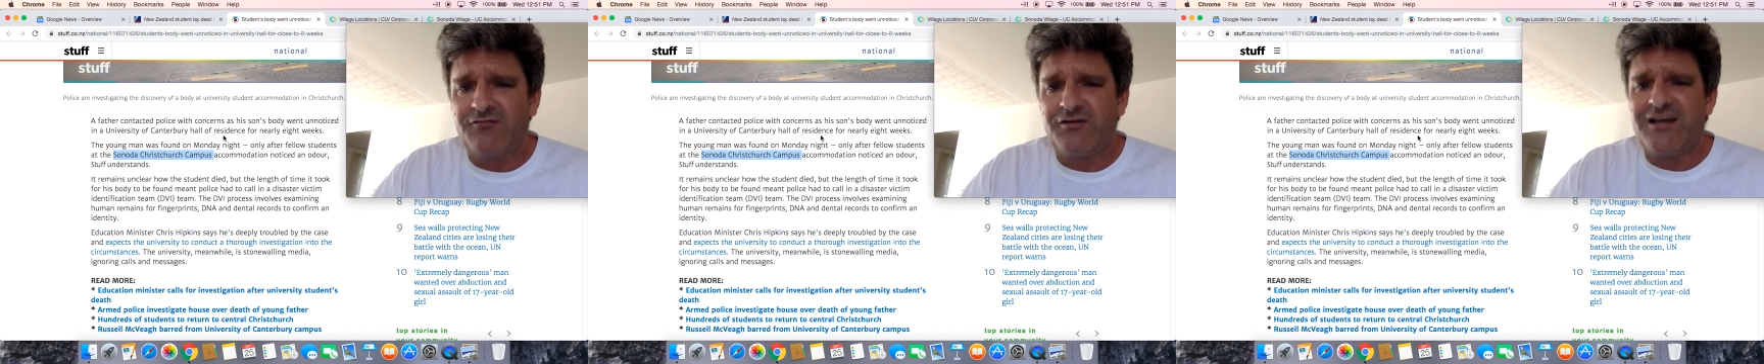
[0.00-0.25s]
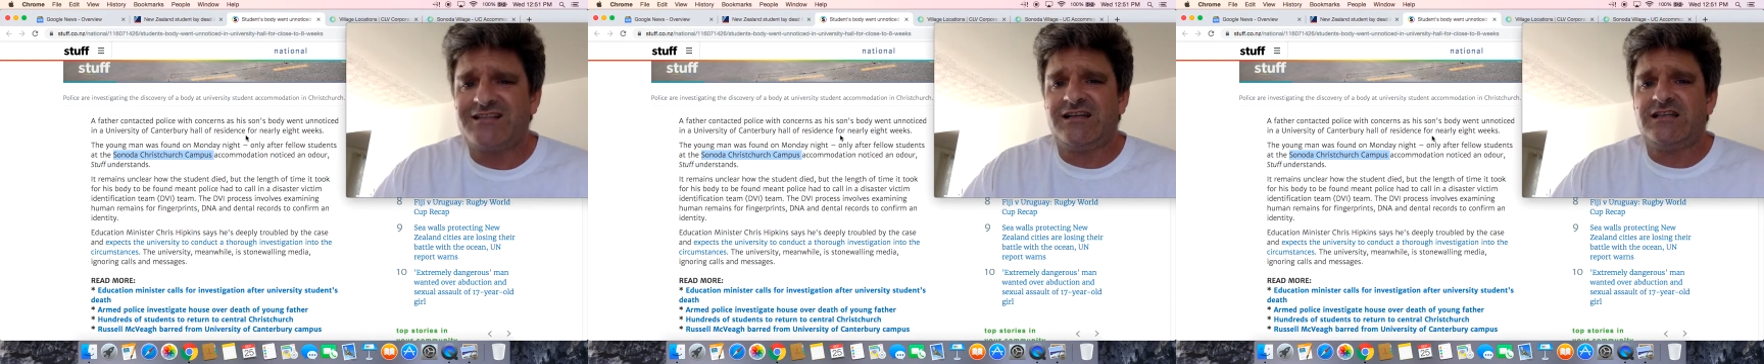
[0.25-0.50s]

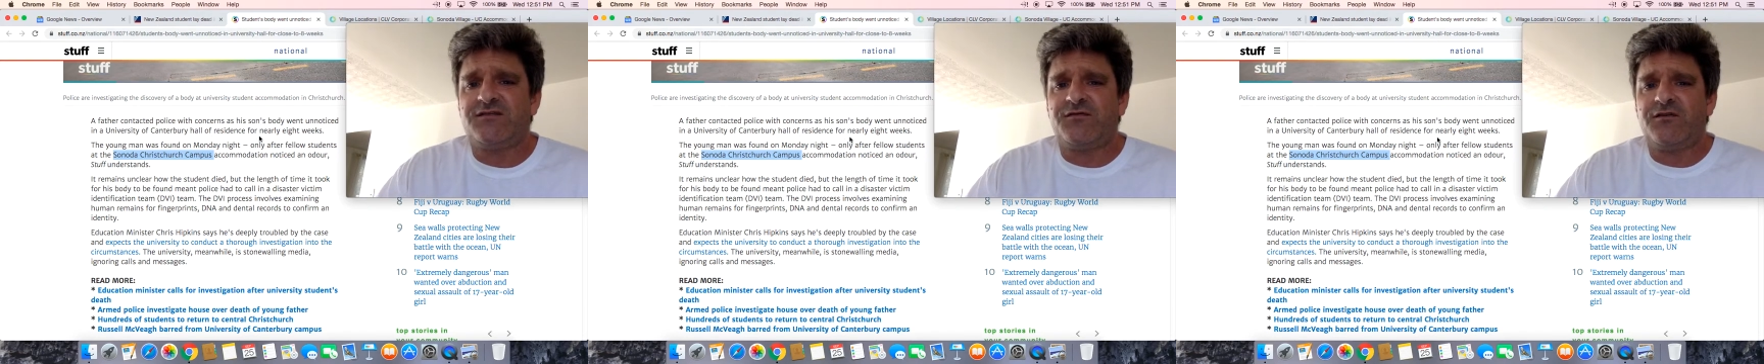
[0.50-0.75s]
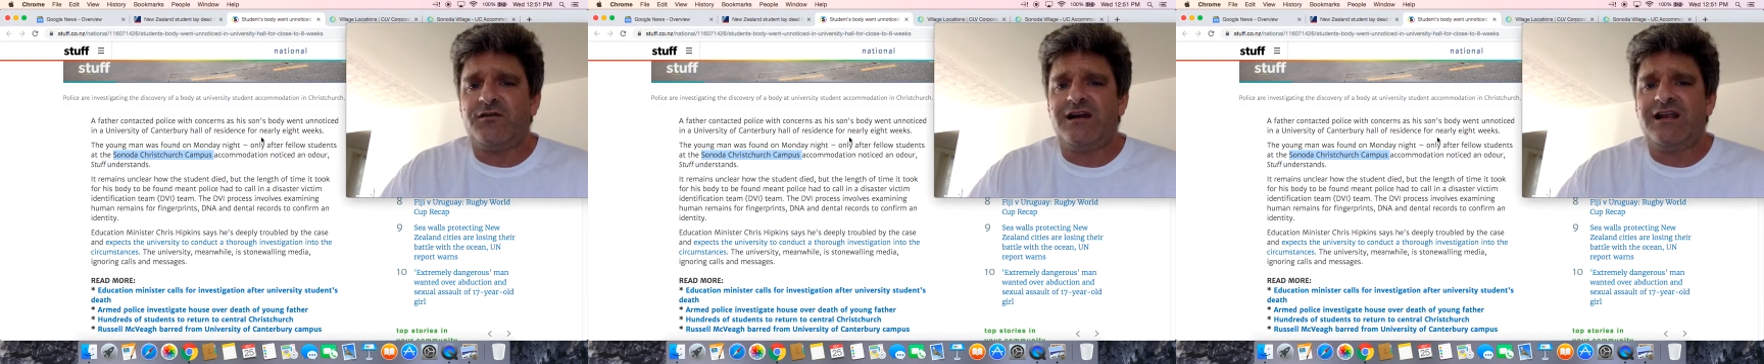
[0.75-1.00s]
residence
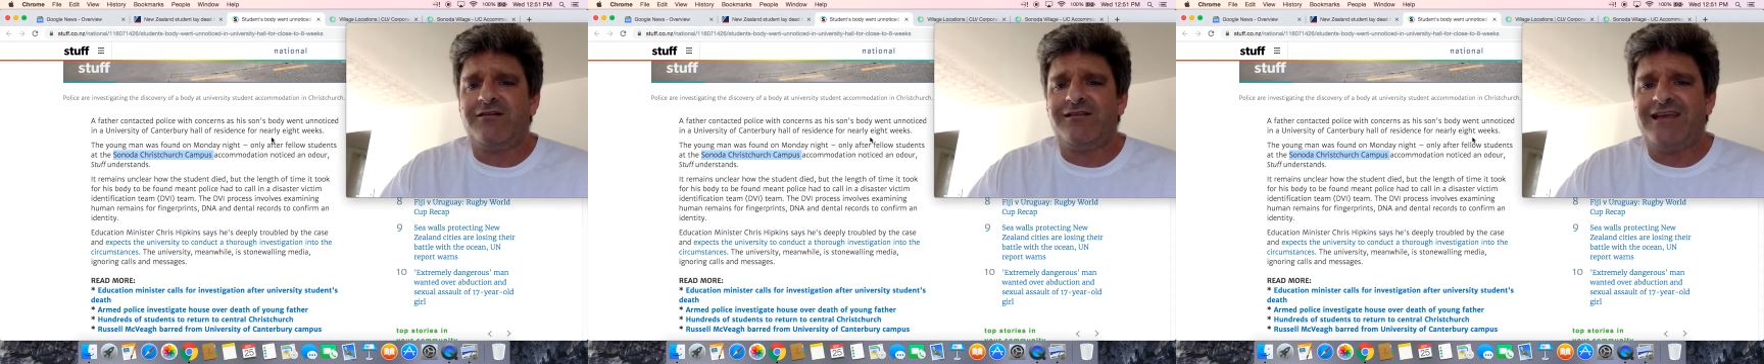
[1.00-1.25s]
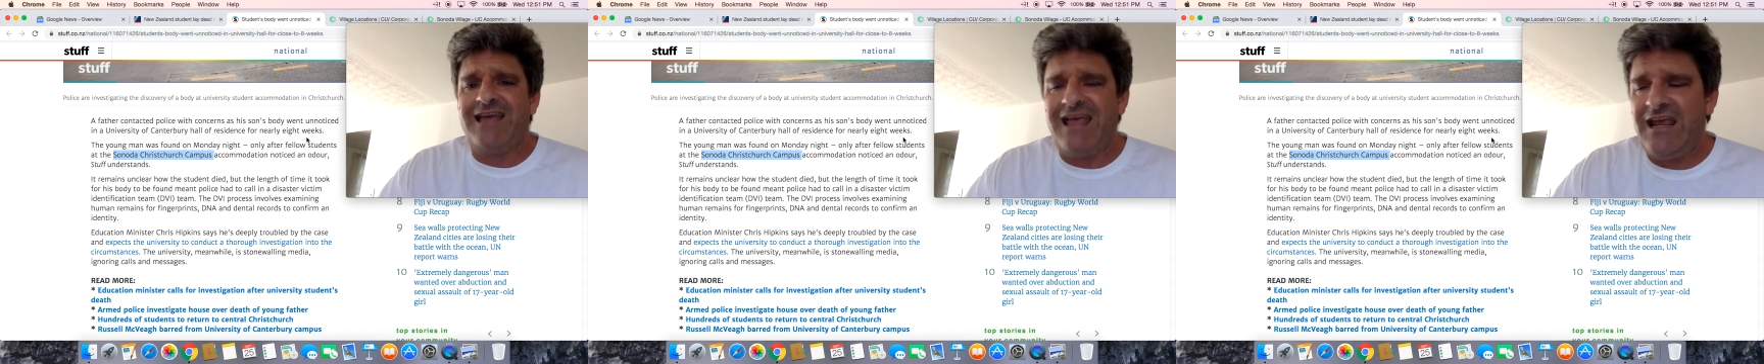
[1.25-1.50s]
for
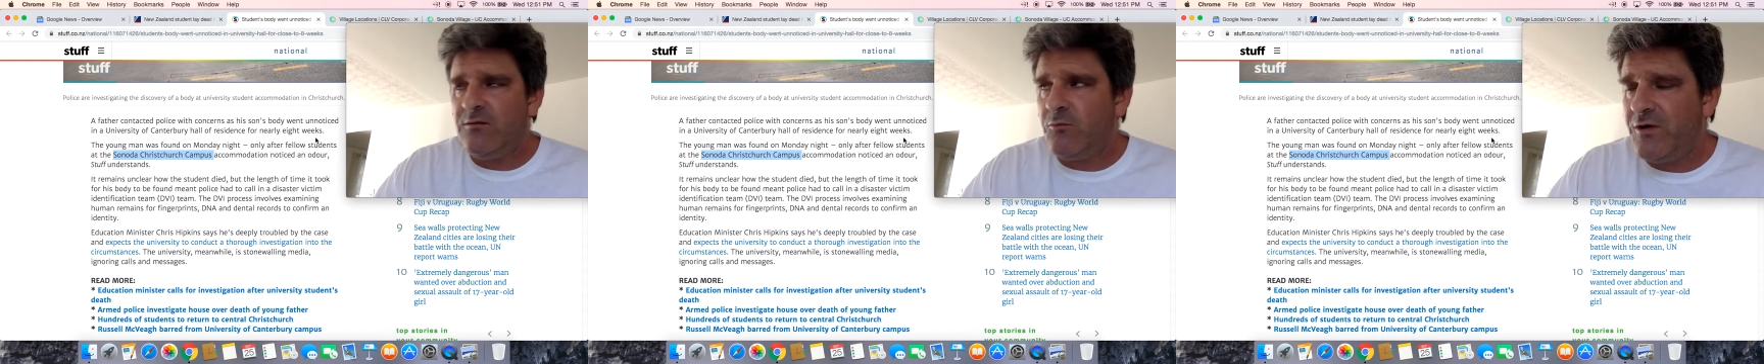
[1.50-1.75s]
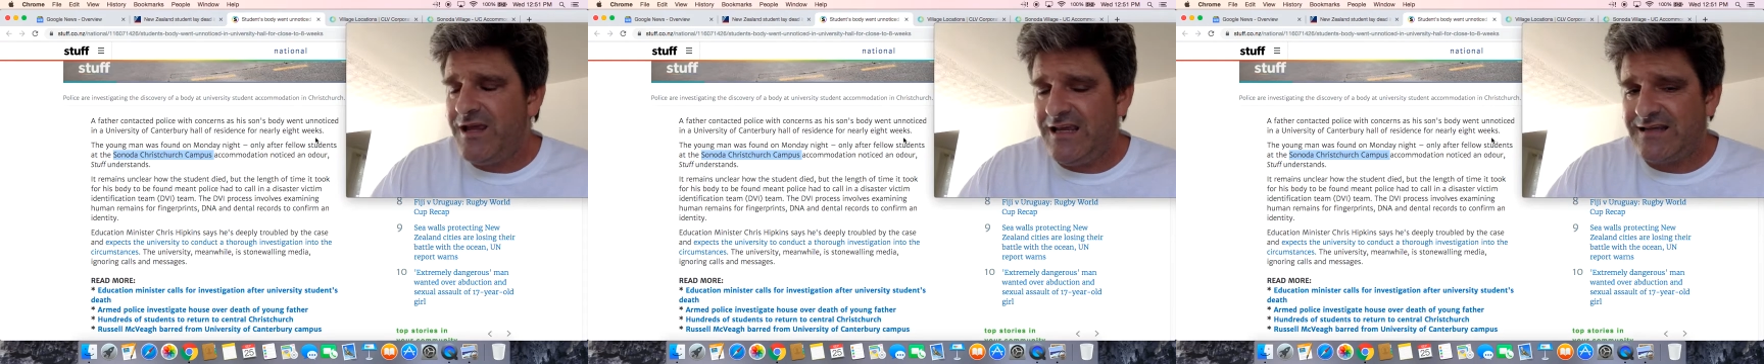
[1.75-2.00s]
nearly eight
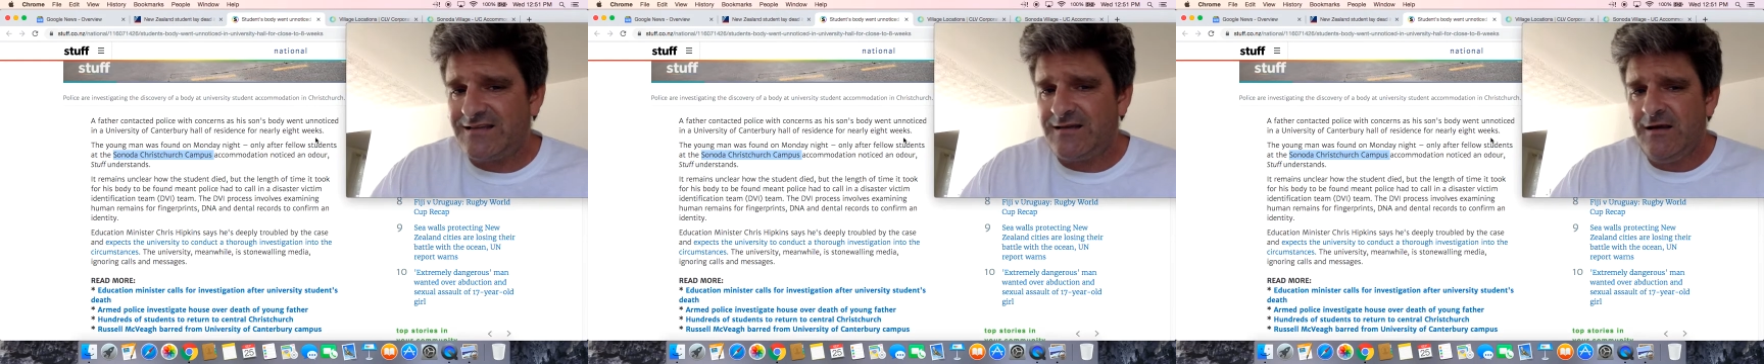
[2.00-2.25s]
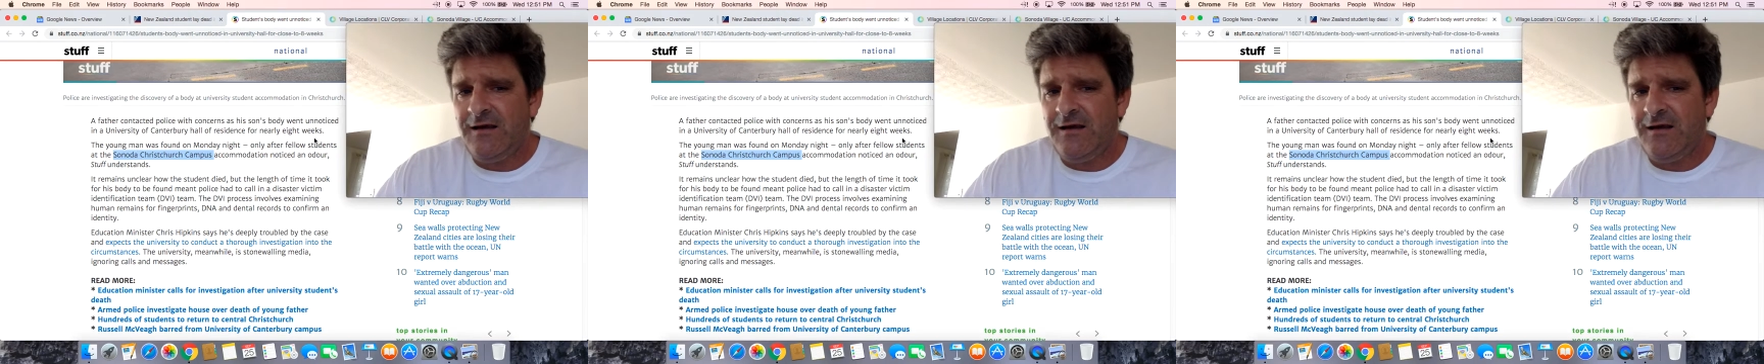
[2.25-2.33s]
weeks